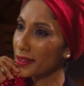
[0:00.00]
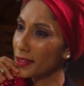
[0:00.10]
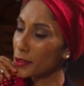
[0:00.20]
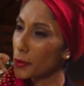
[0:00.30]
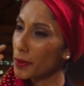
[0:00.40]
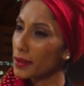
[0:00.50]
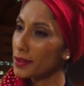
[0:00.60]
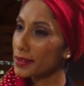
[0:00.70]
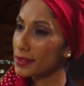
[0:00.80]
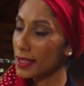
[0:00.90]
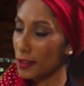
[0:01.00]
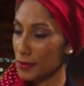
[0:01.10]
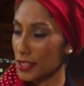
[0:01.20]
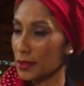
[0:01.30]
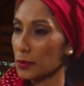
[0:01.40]
So now,
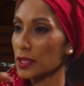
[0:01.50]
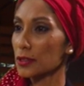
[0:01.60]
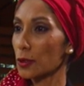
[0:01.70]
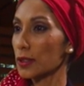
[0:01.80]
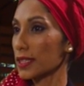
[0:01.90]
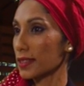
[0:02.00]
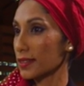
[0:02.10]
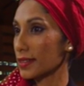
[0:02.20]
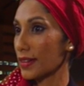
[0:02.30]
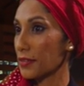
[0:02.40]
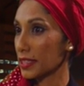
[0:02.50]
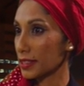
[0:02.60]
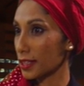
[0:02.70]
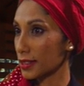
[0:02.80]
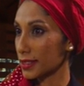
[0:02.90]
Vishen, we are talking in a South
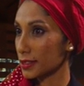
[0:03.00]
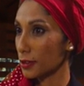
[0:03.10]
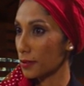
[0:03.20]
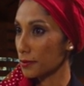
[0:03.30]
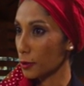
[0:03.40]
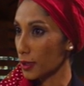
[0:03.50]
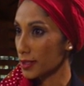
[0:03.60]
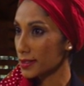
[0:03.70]
African context, of course.